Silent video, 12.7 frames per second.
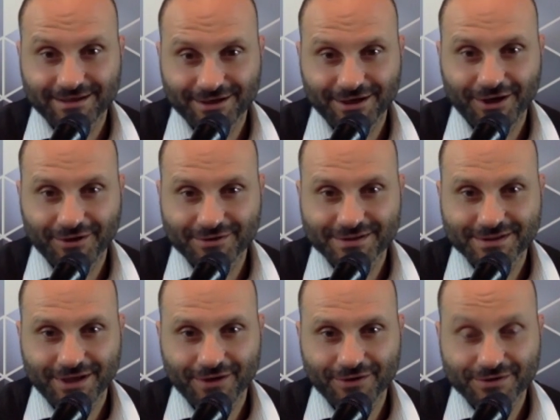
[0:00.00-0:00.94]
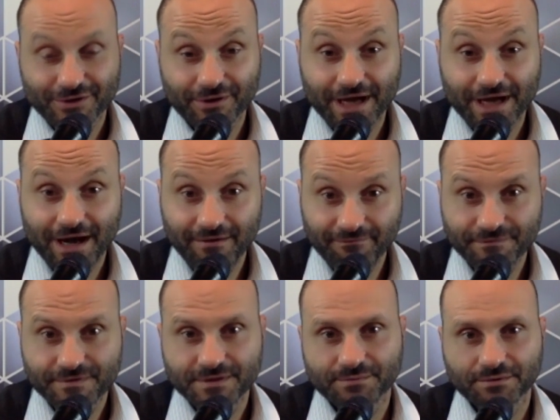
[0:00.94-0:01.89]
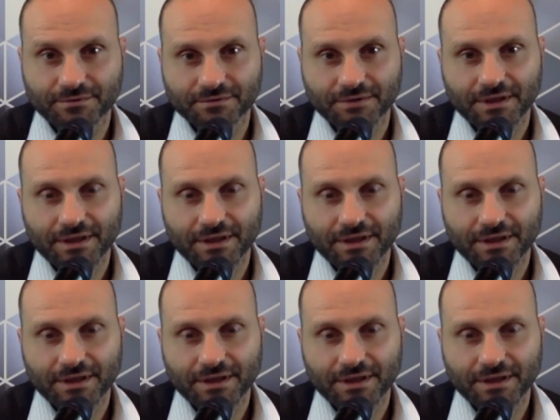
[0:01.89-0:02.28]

you know, so comfortable